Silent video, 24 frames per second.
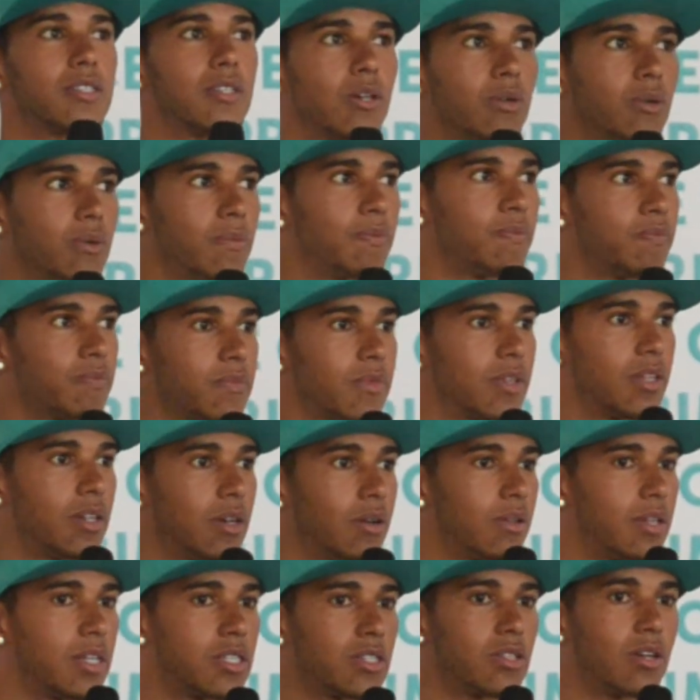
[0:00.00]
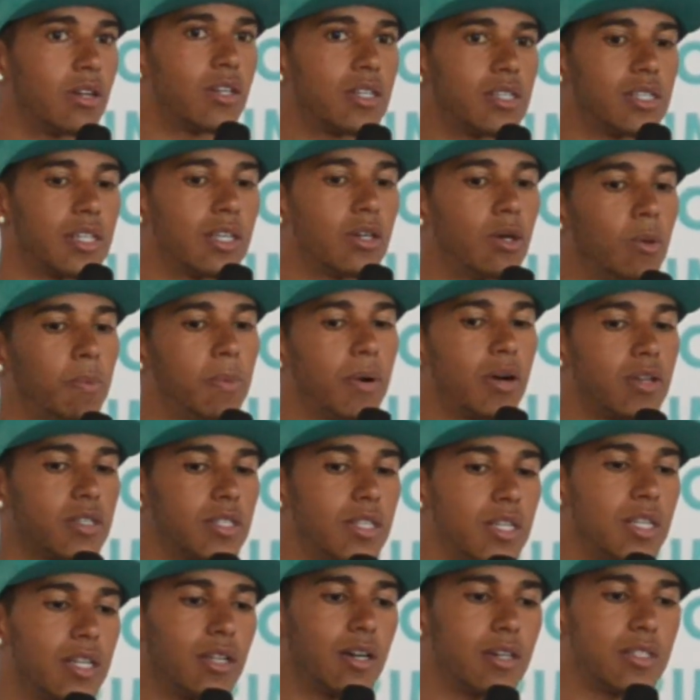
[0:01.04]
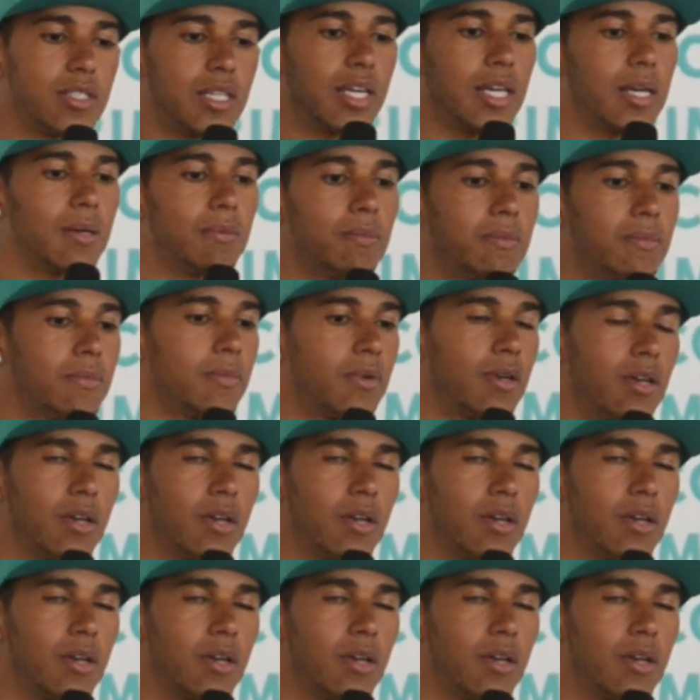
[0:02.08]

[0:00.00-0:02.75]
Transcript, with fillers: So, you know, there's not a single person in our team